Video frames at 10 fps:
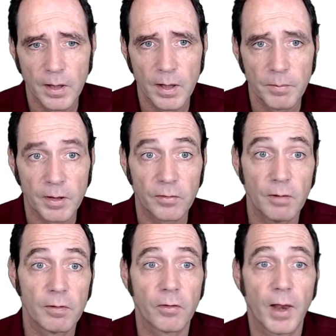Because here
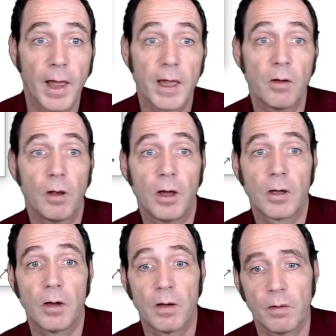we've got the Lego
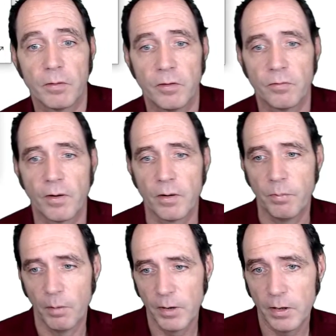logo, which is very
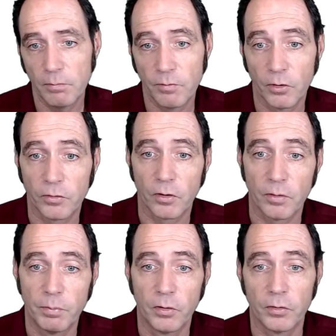prominent. We've also got the
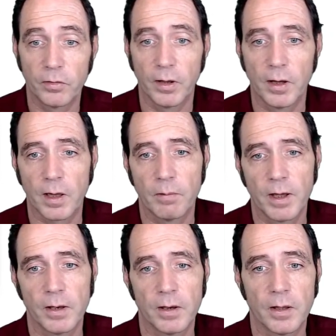Porsche logo
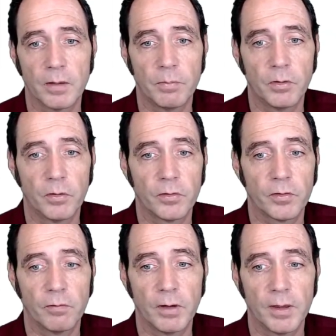and Porsche
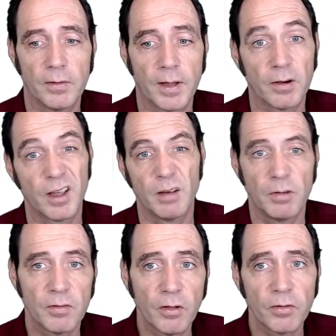written down here.
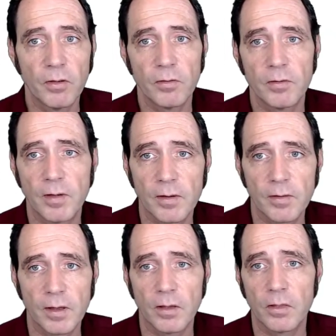It's not
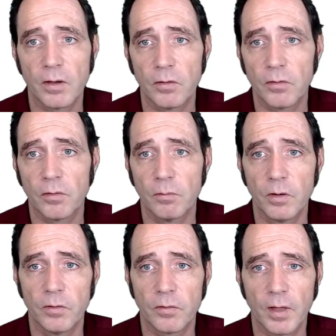detecting those
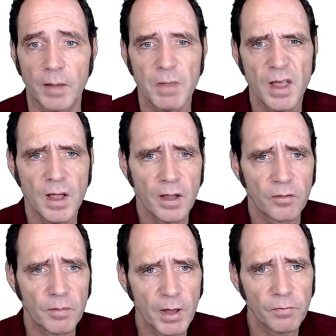ones there.
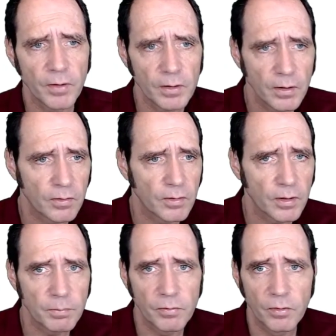So you may find
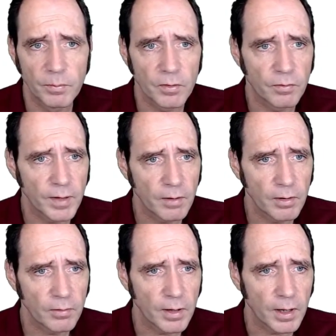that performance
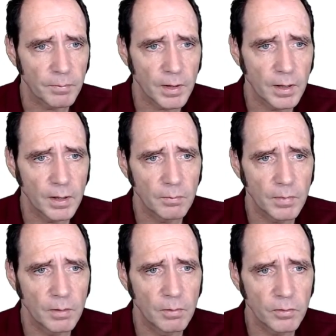varies here.
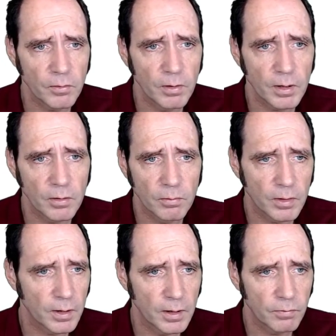It was quite good with
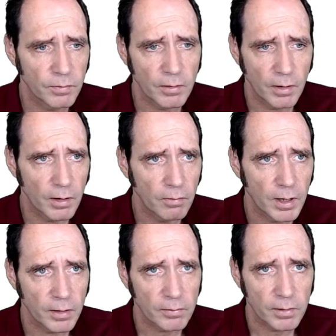the Ferrari,
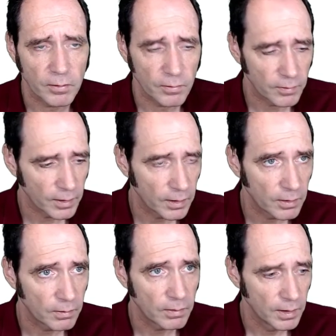actually.
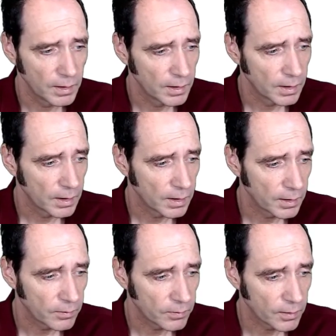So
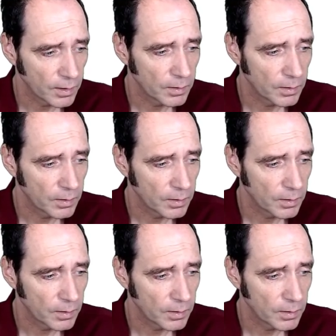let's go